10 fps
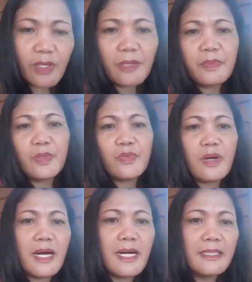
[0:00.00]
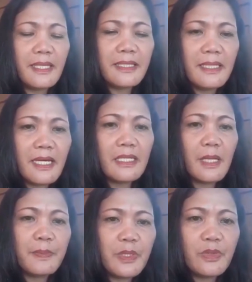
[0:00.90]
everyone. Ayan,
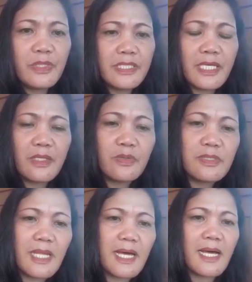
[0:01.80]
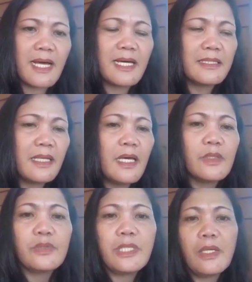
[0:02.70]
happy new year sa inyong lahat.
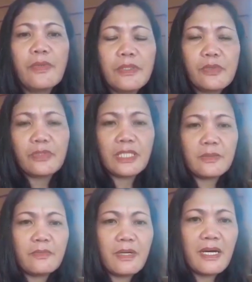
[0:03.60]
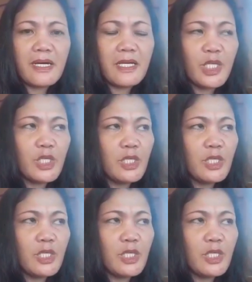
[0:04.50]
Today I want to greet our